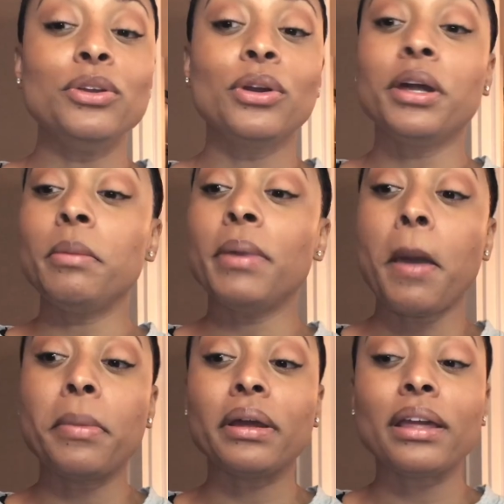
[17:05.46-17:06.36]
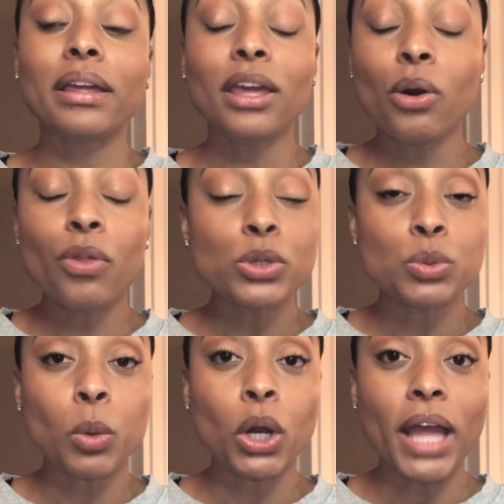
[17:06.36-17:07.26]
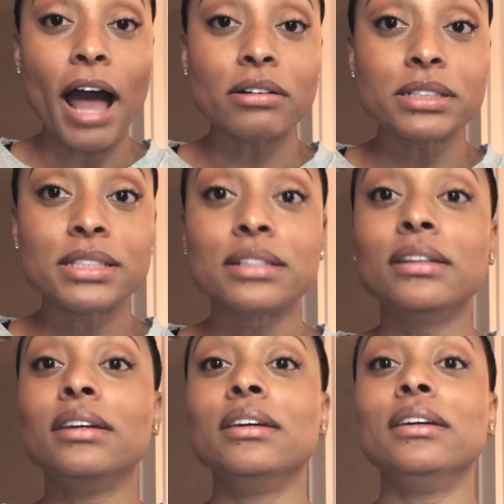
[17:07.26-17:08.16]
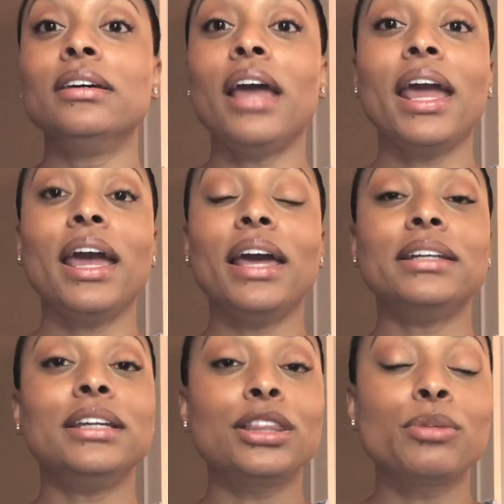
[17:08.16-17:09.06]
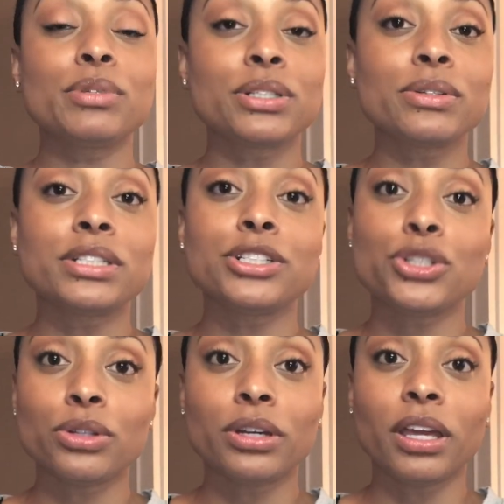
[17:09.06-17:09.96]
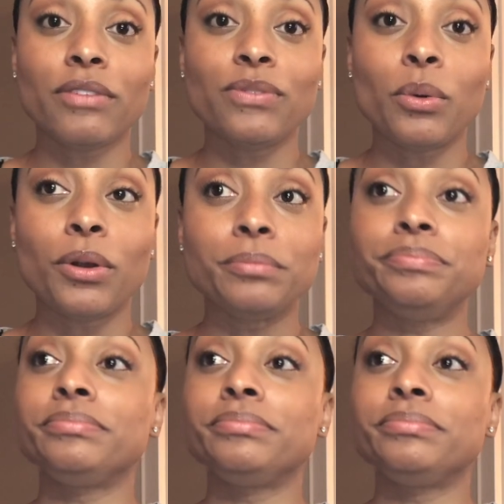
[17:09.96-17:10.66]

you're going to be able to kill those workouts and get the results that you're looking for.